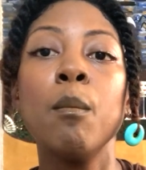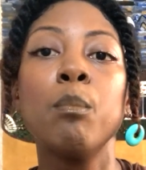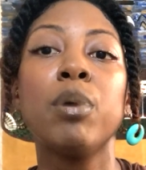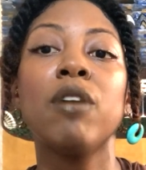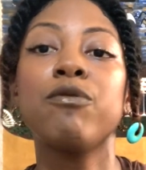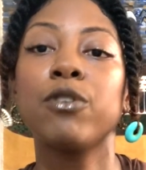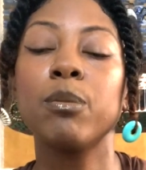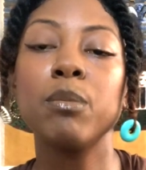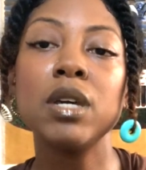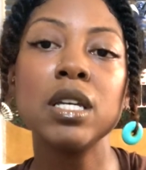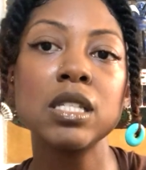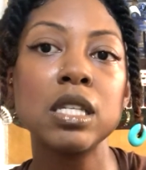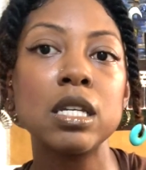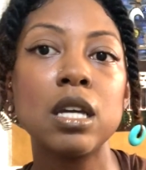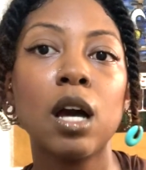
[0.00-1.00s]
But for me
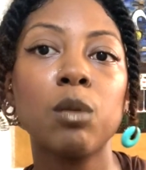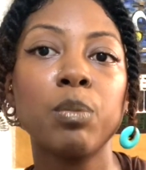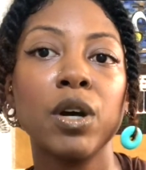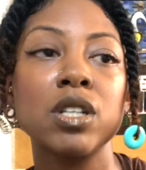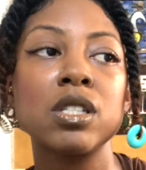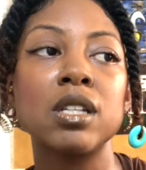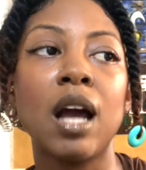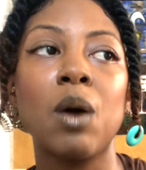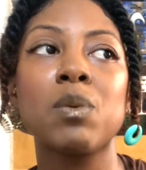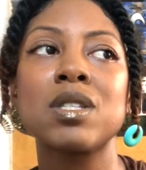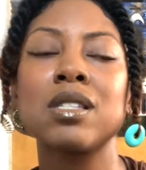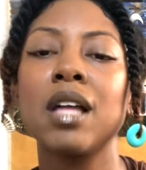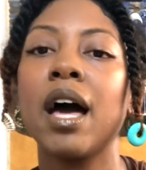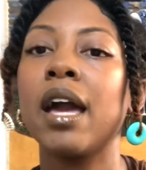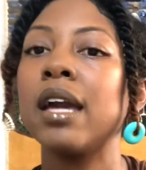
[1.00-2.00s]
as a young person, I
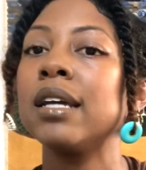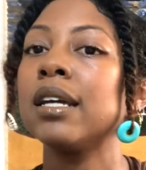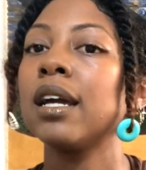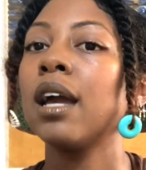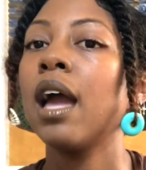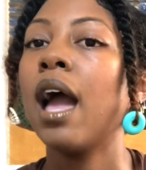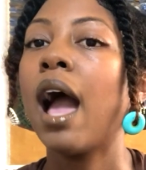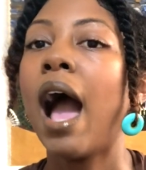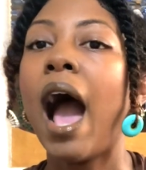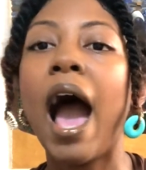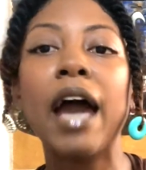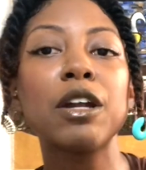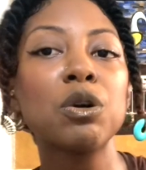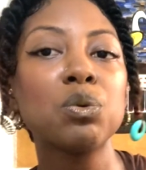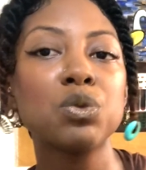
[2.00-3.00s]
was like,
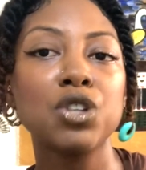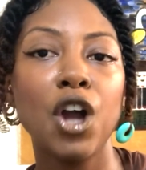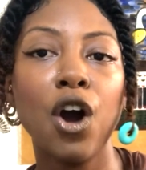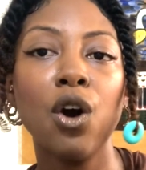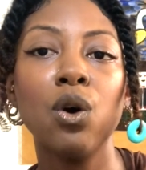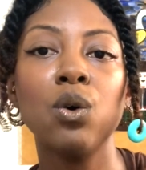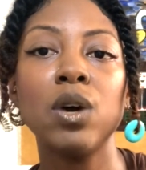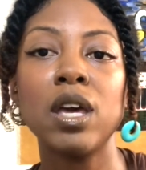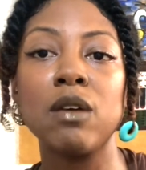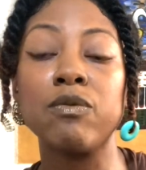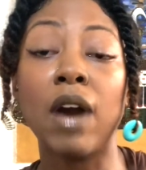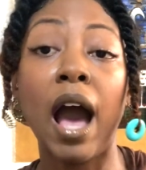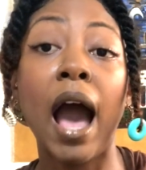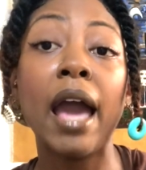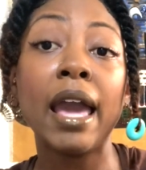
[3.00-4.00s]
I don't know if
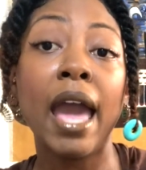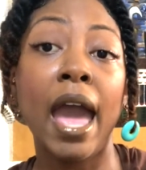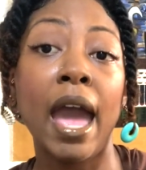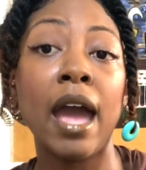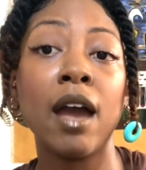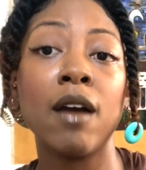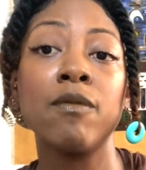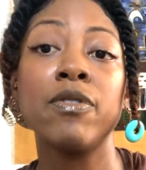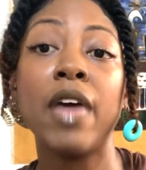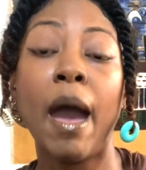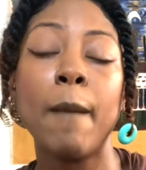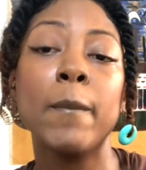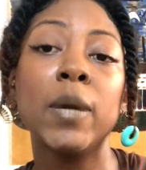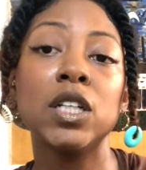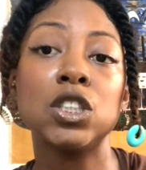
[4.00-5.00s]
I have
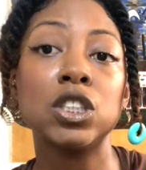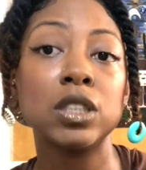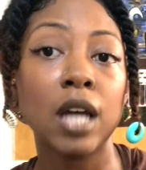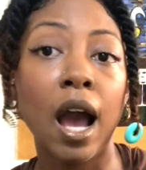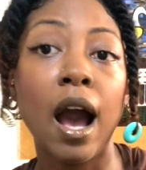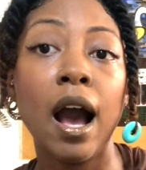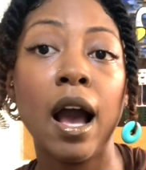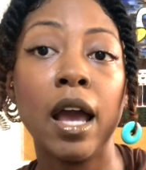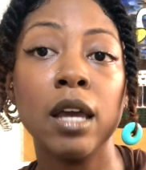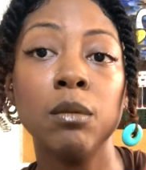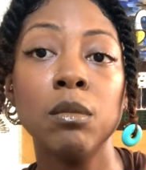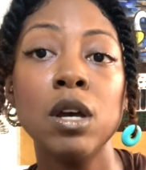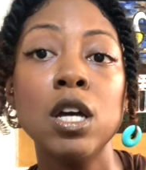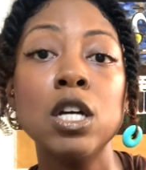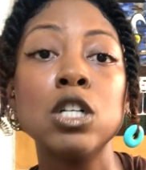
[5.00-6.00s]
that much time
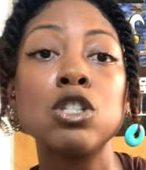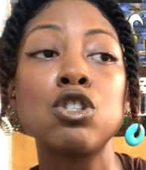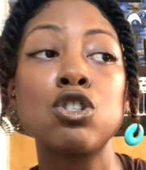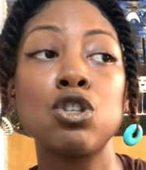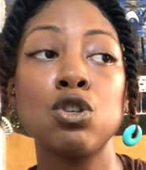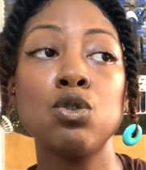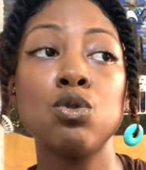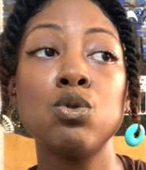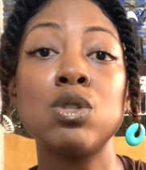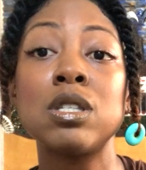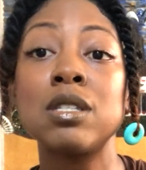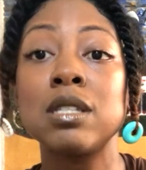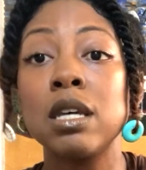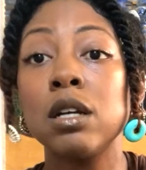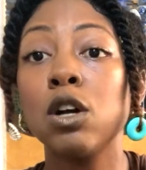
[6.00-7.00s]
to
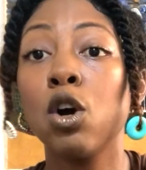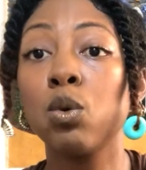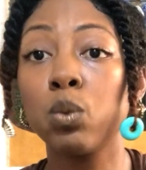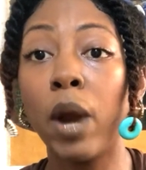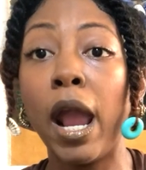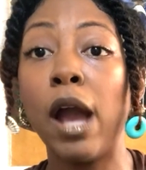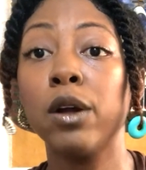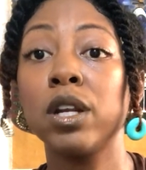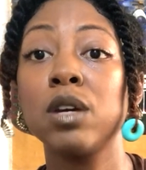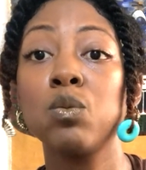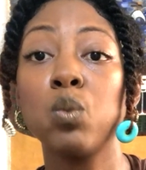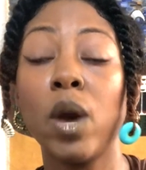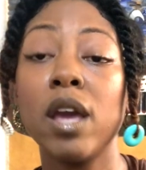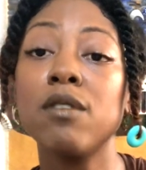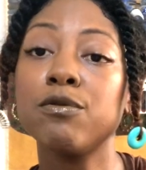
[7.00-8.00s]
sit around and
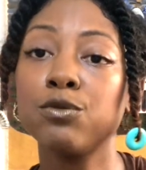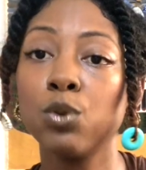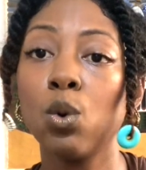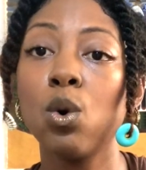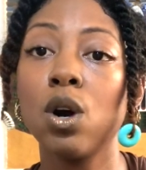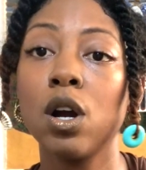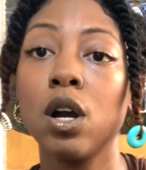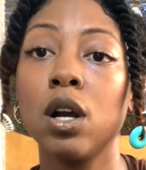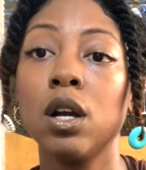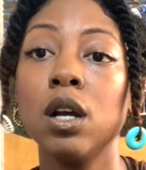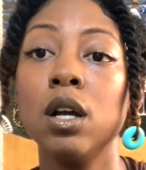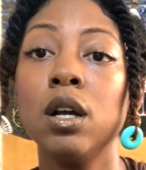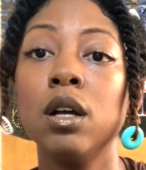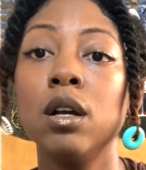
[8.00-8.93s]
wait for,